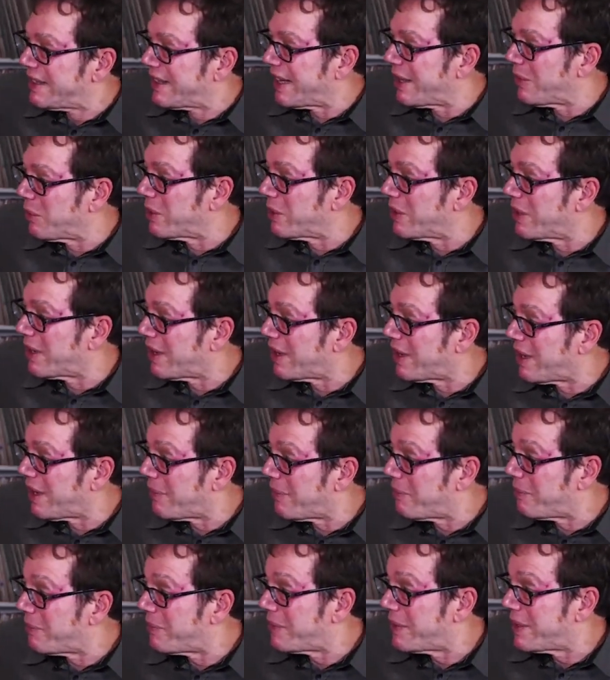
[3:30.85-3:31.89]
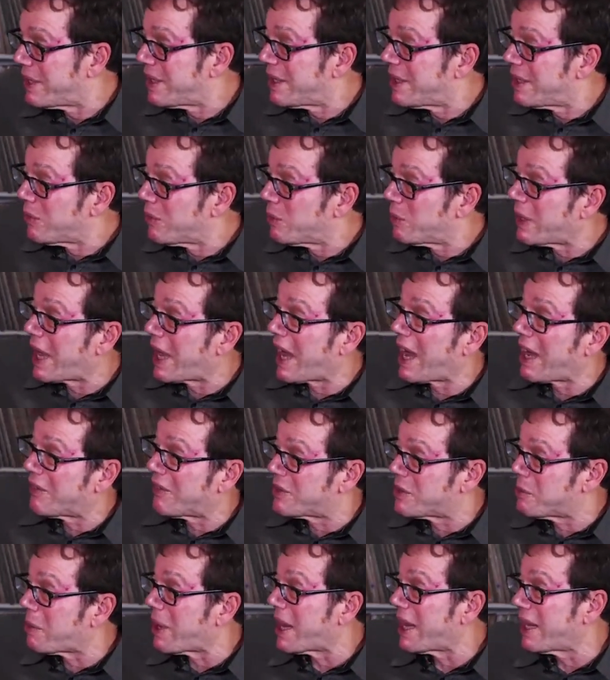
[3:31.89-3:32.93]
that we
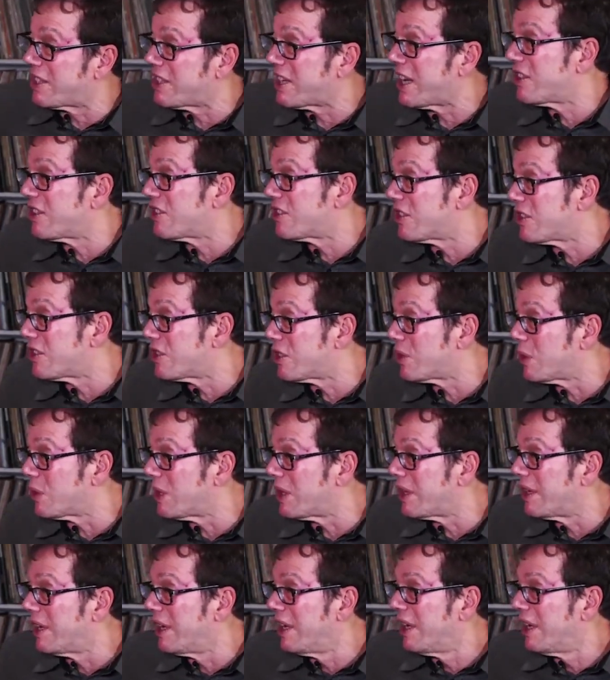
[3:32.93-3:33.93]
have to pay attention to